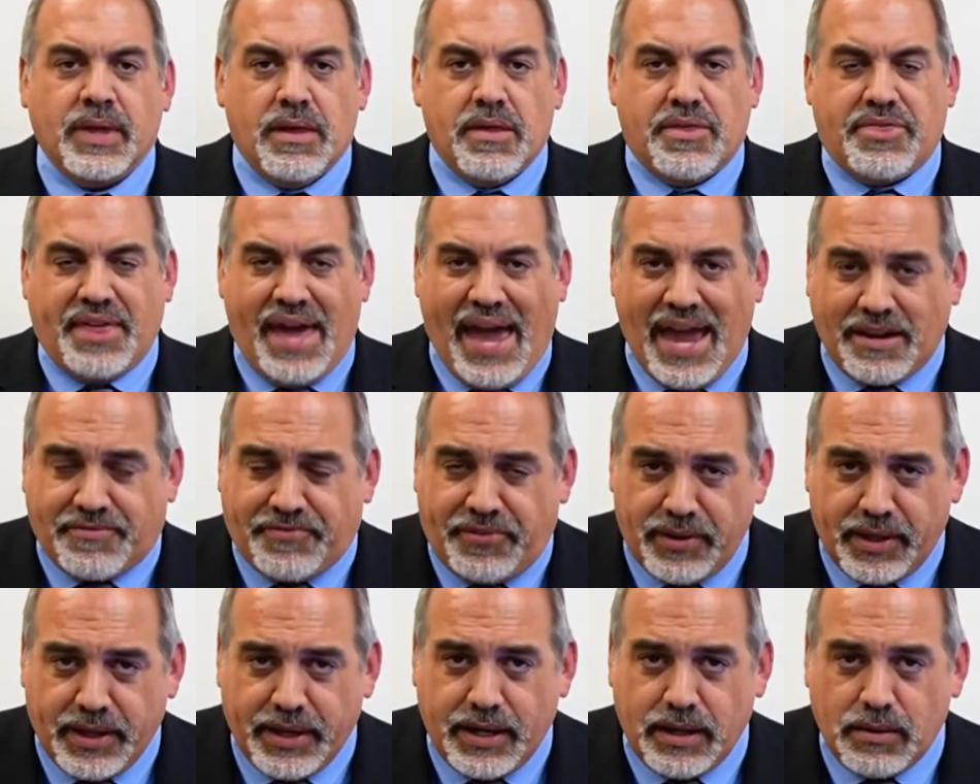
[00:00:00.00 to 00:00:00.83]

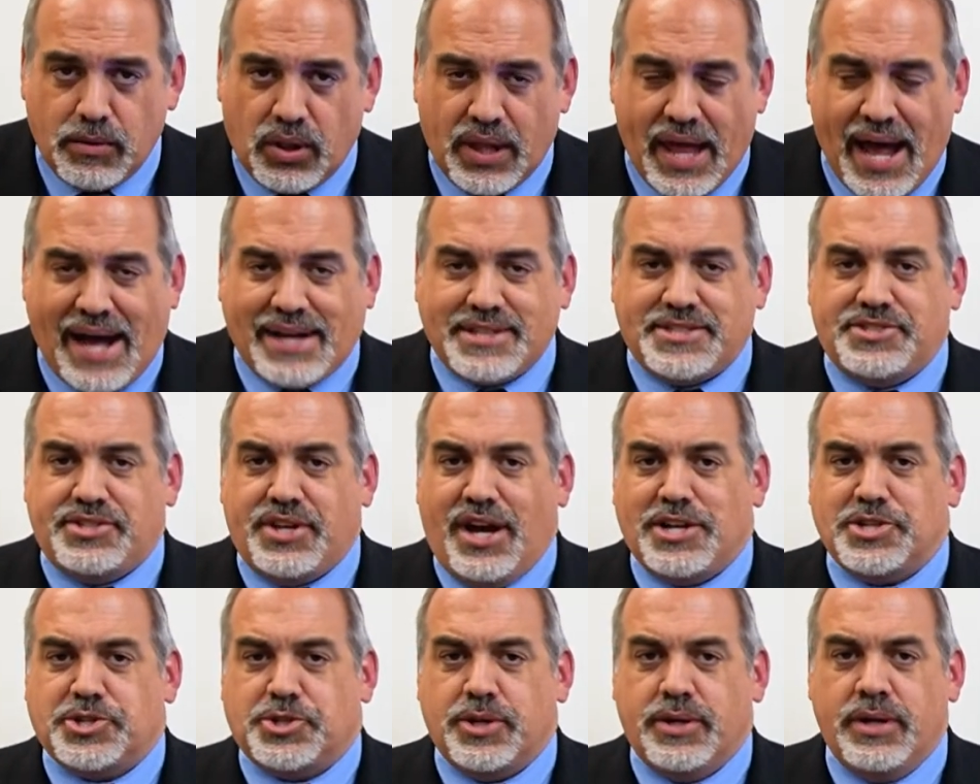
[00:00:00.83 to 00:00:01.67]
Thankfully, last
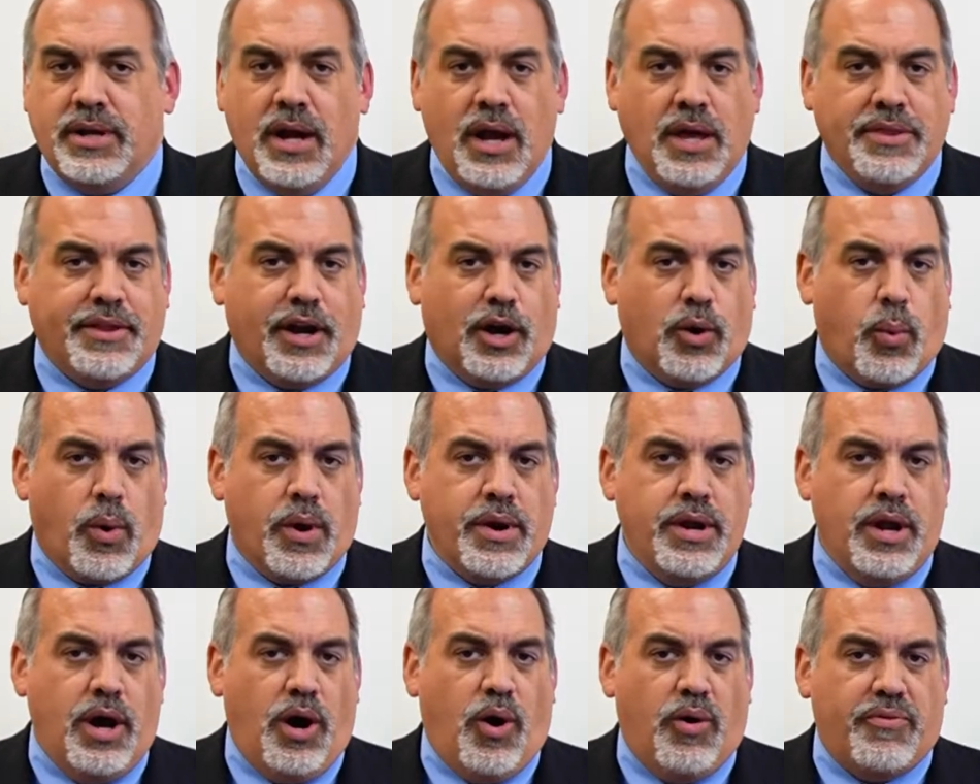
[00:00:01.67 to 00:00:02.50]
session, there were
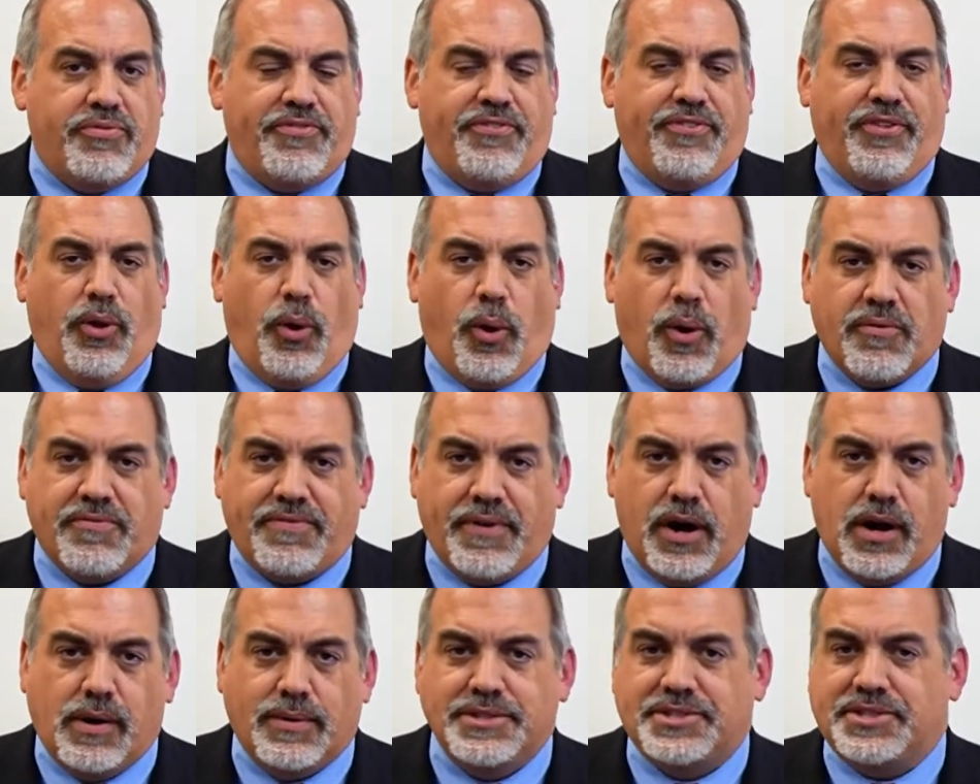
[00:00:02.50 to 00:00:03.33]
no floor
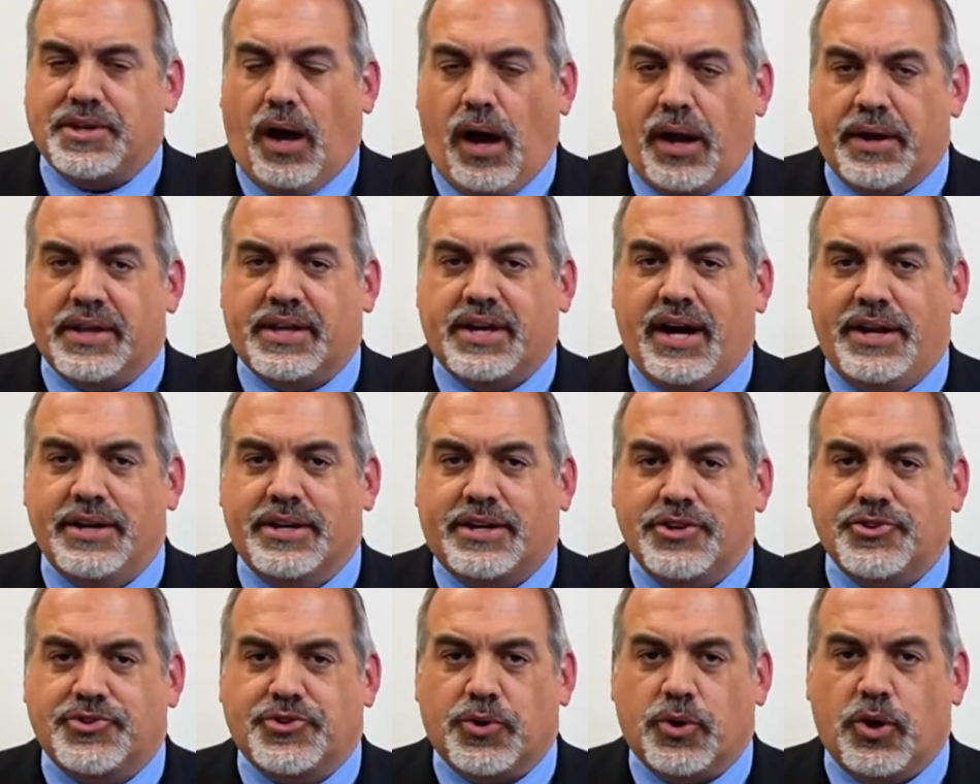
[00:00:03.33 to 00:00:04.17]
votes on gun
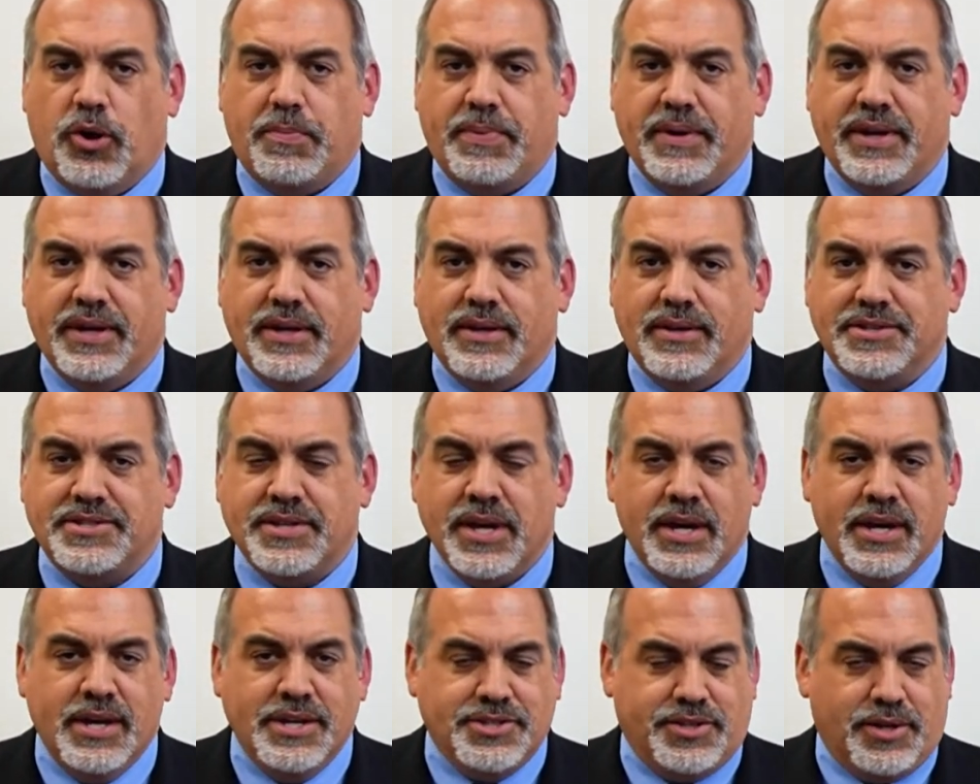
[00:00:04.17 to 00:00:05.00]
control bills,
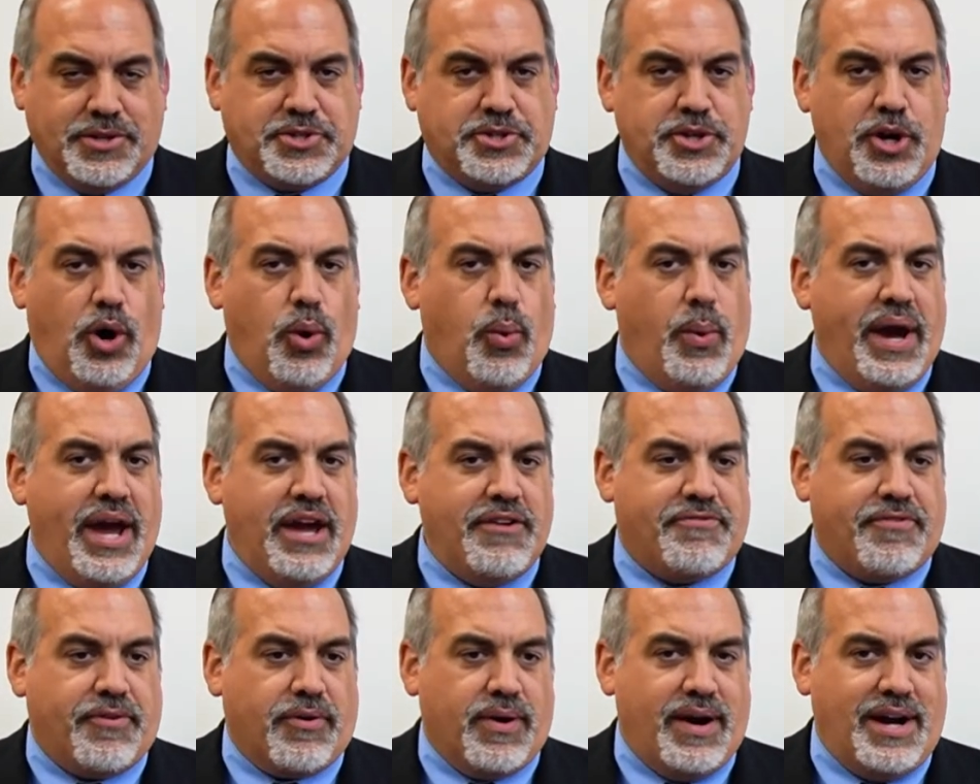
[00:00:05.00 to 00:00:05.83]
so there's no way
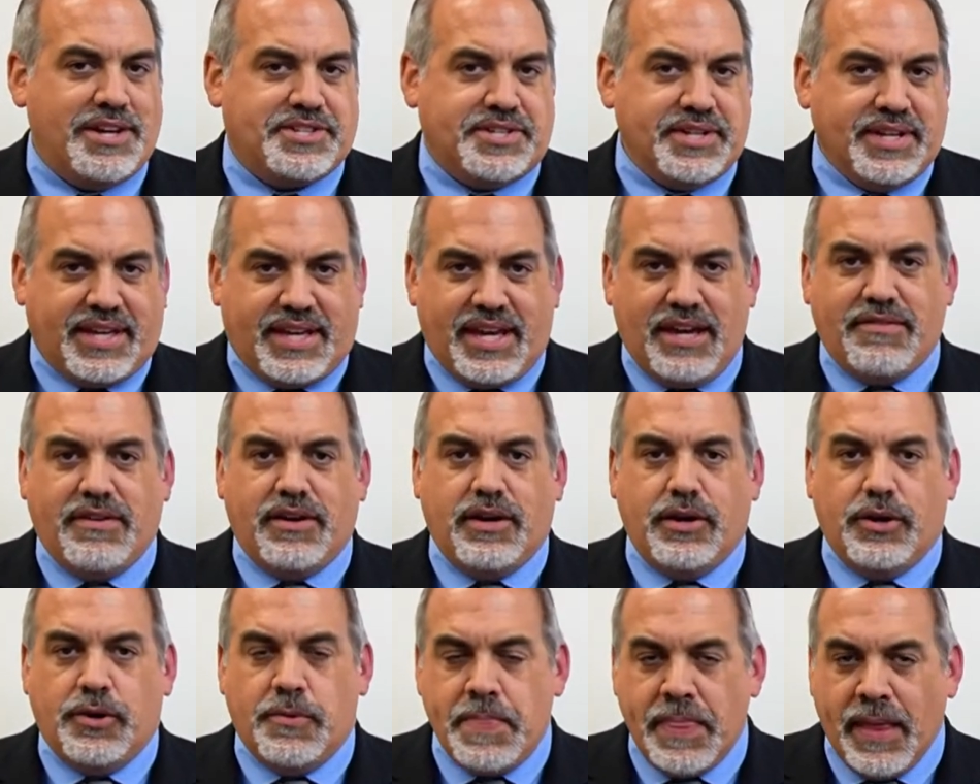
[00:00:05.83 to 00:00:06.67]
for us to give
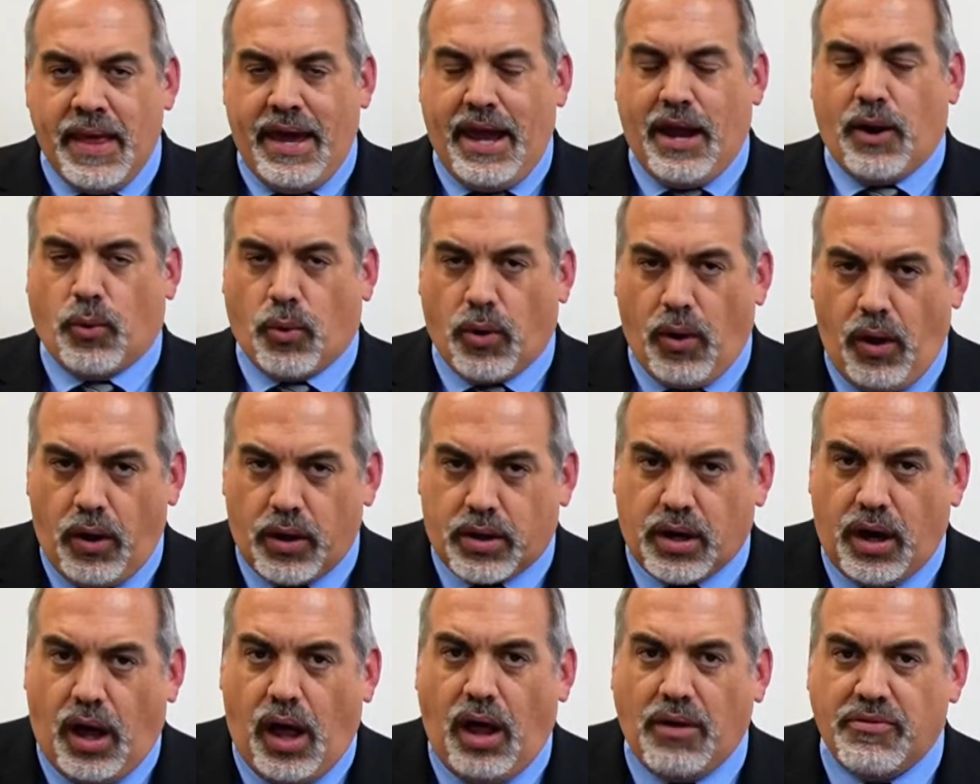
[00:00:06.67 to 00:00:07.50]
you a roll
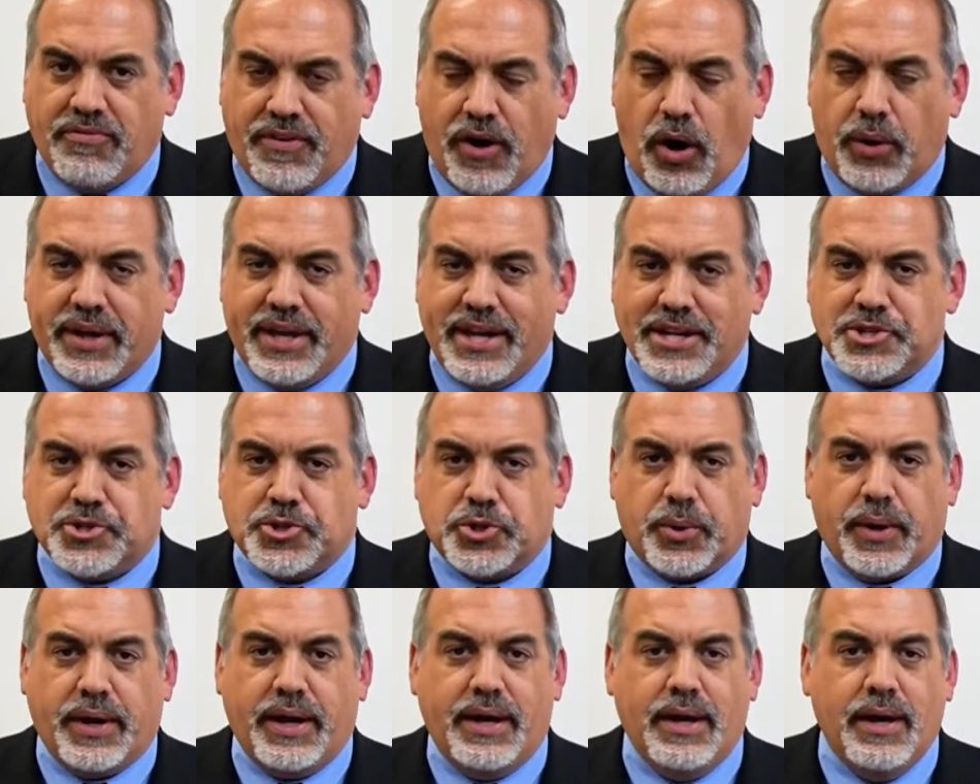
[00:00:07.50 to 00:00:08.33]
call vote
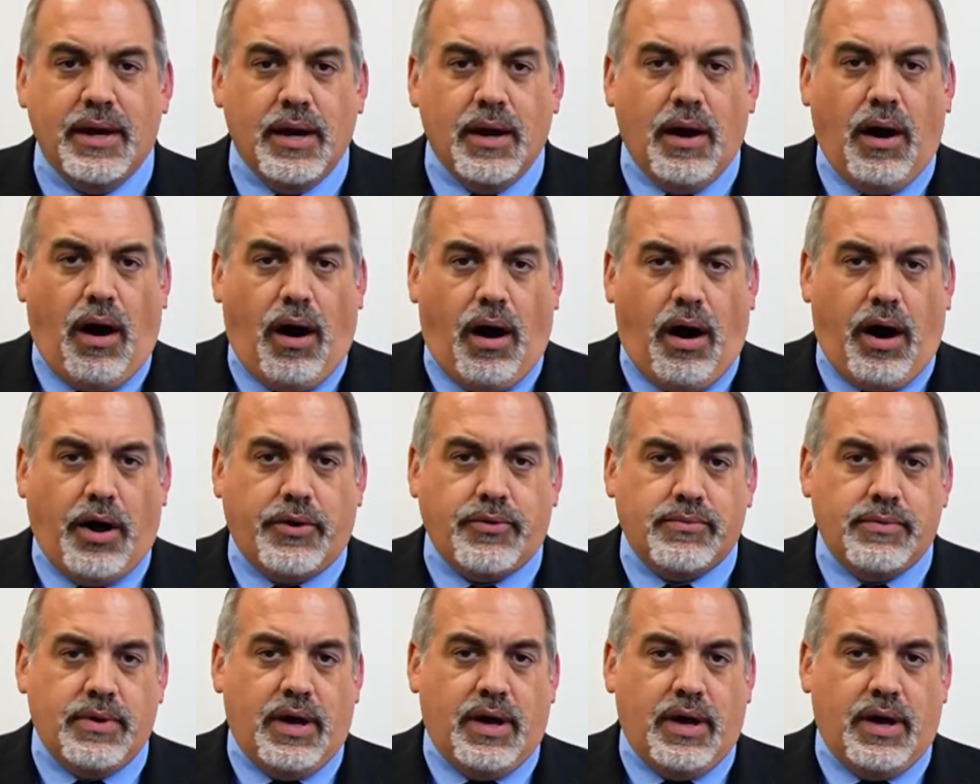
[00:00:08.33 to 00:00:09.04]
history on